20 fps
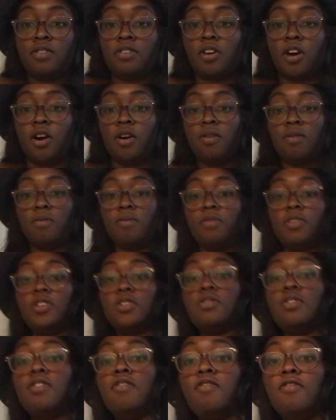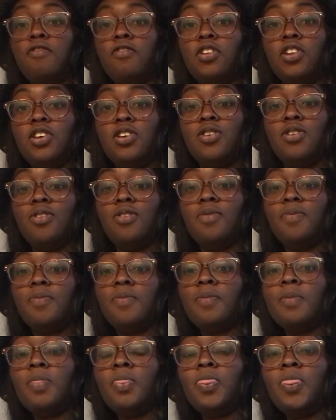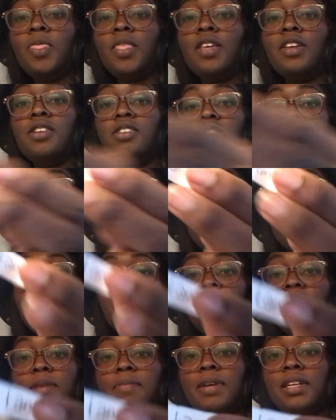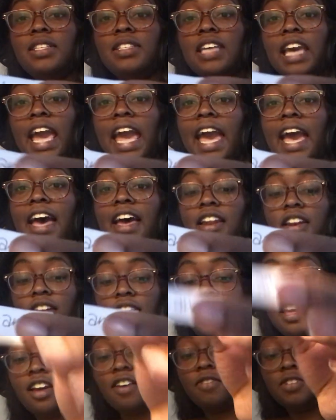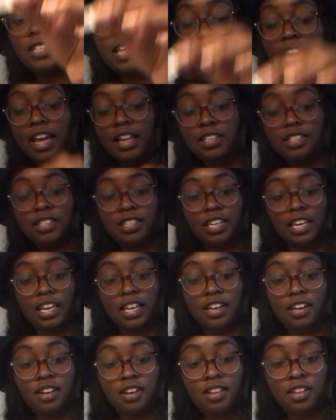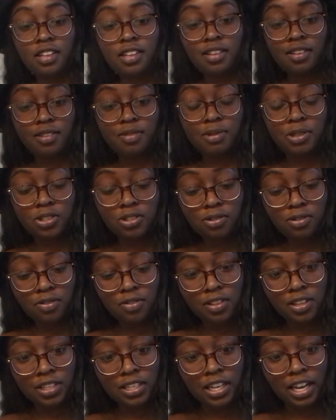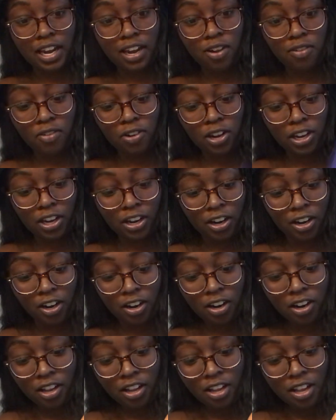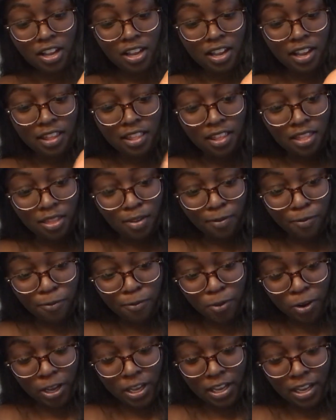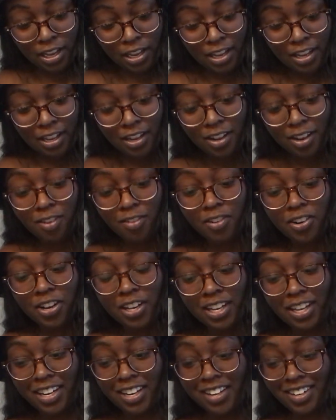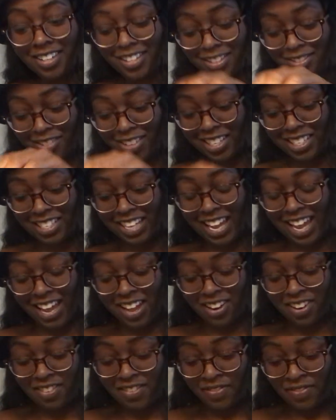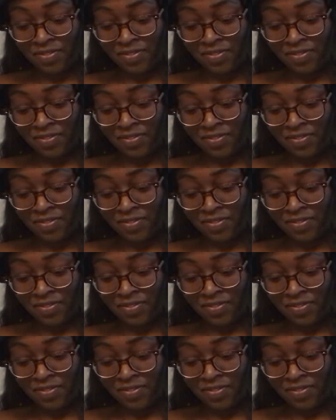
Oh, this one flew. So they may be tan. They have tan skin, especially with this guy over here, and then the foot over here is really tan.